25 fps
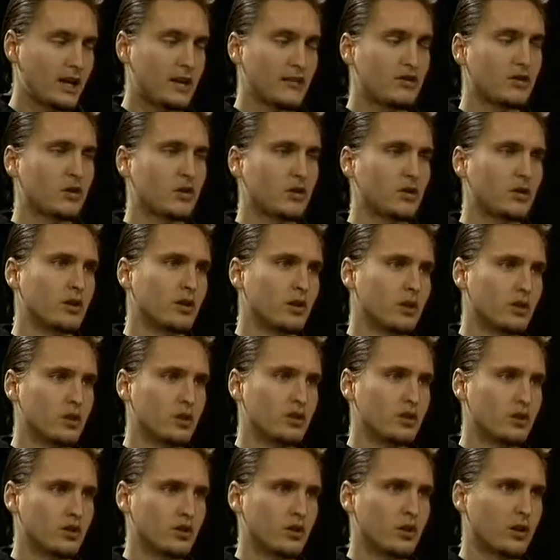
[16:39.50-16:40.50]
they give certain
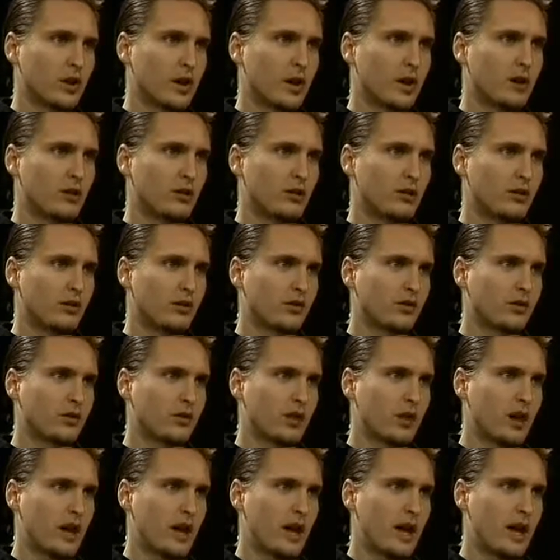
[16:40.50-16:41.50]

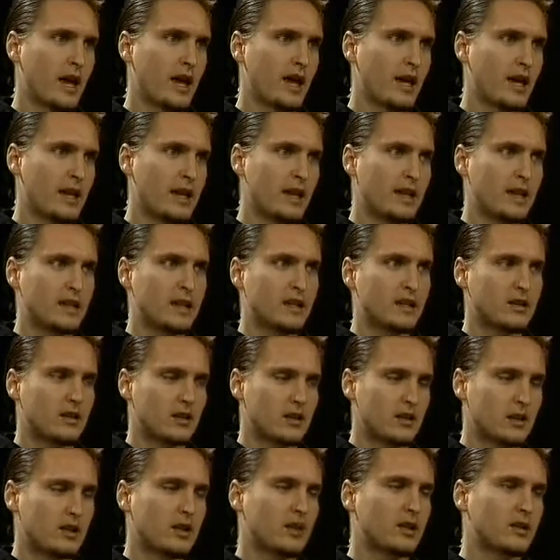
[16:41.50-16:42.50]
allowances. And
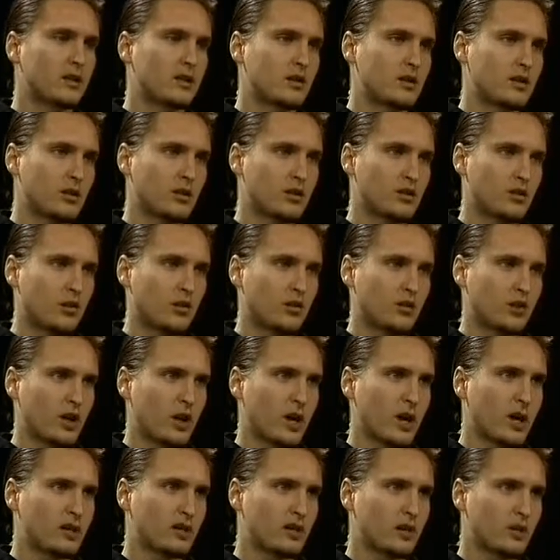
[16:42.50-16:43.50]
this
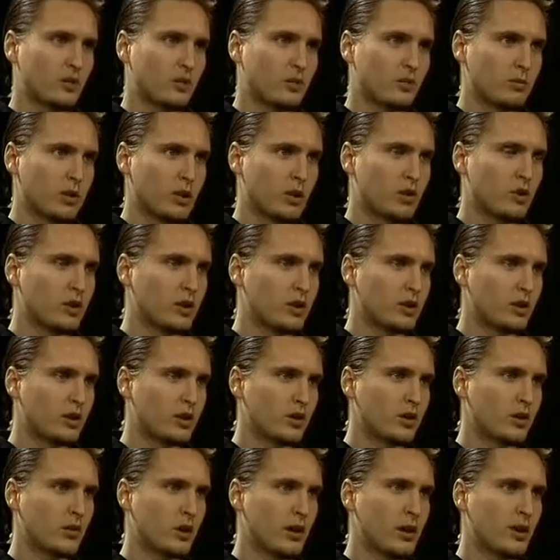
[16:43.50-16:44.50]
sulfur dioxide will blow
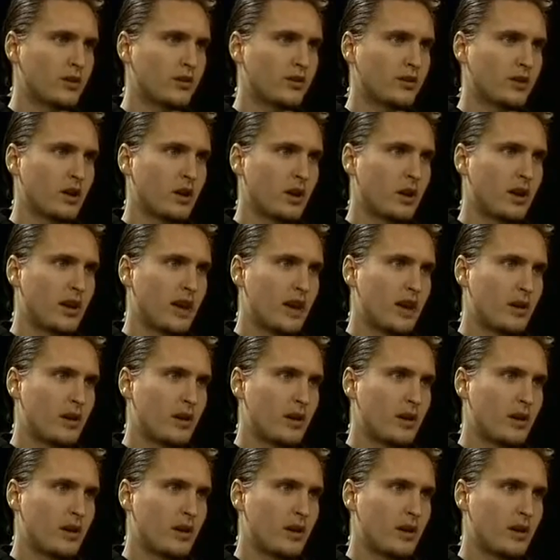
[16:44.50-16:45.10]
into the U.S.